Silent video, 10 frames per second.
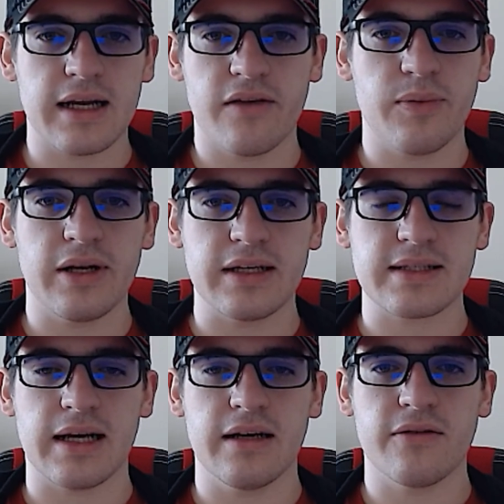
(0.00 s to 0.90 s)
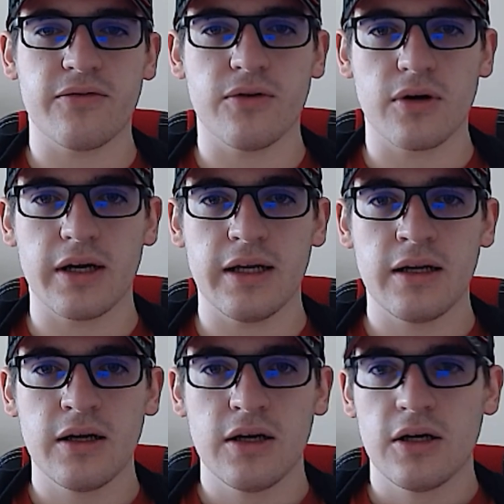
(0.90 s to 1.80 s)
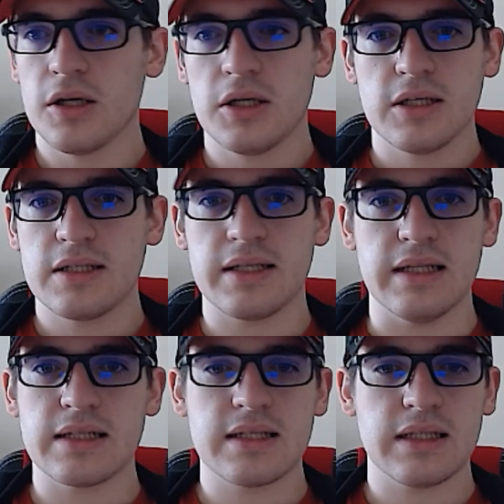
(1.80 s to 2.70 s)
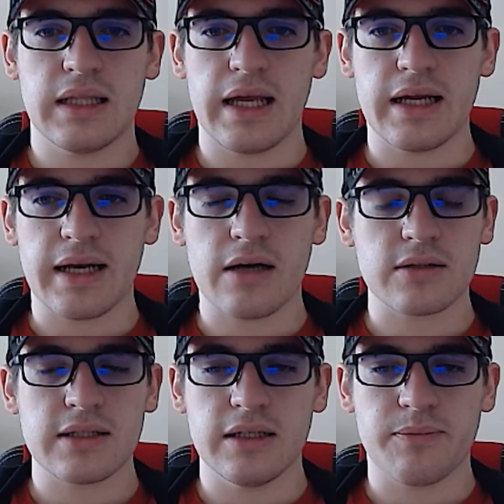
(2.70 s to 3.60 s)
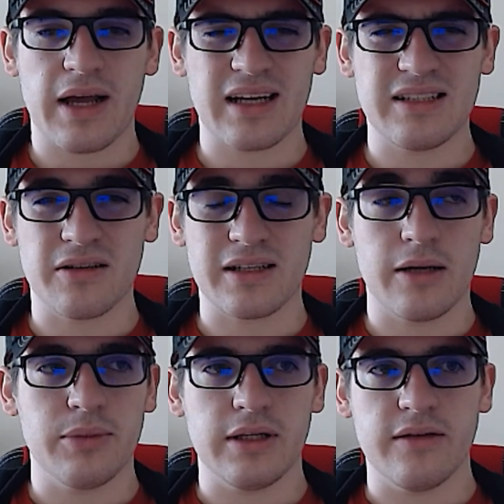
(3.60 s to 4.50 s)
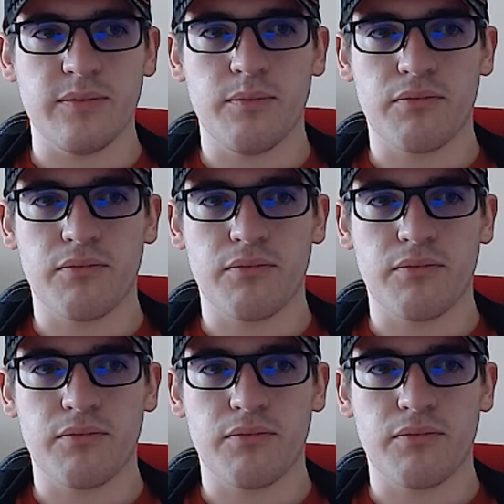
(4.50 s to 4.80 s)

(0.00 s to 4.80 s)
I've been excited for it since they announced it back during, I believe,